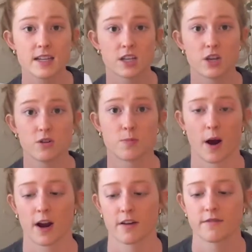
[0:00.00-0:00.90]
a huge
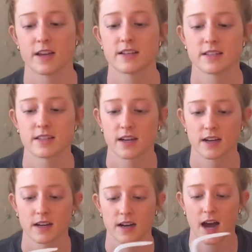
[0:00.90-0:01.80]
perk of this,
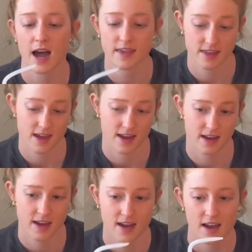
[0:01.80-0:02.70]
I
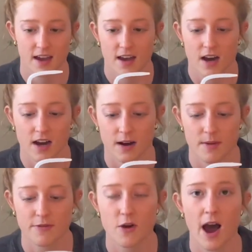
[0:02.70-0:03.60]
think.
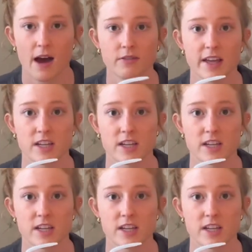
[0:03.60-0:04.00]
If you have like